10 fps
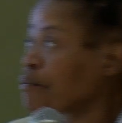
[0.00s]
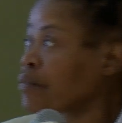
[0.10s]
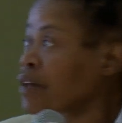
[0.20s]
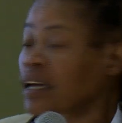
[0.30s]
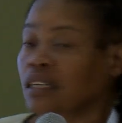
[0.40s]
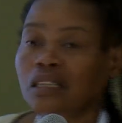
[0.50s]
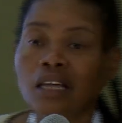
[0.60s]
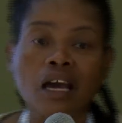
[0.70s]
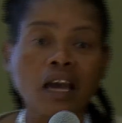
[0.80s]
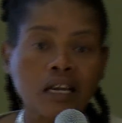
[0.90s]
in
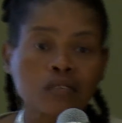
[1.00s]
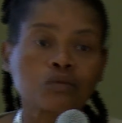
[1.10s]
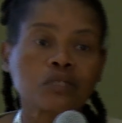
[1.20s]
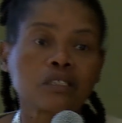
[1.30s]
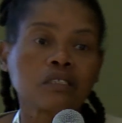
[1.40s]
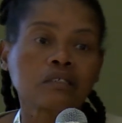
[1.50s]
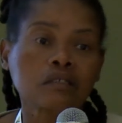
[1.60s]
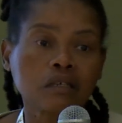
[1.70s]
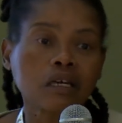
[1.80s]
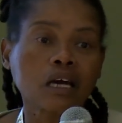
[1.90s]
the end, we,
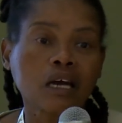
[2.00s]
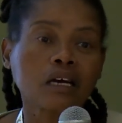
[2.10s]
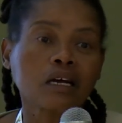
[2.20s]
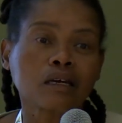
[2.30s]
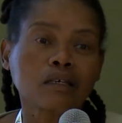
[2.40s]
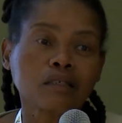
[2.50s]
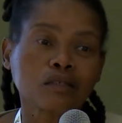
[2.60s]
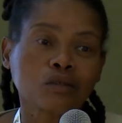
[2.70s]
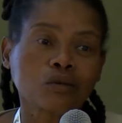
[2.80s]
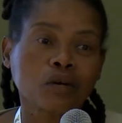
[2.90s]

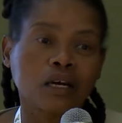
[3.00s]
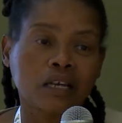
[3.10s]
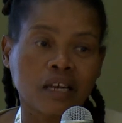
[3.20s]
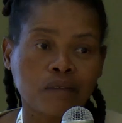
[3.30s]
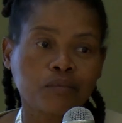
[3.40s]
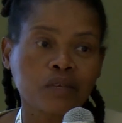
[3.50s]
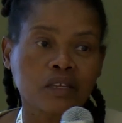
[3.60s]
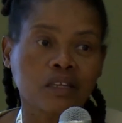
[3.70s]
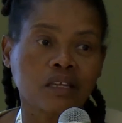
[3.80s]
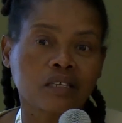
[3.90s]
ended up with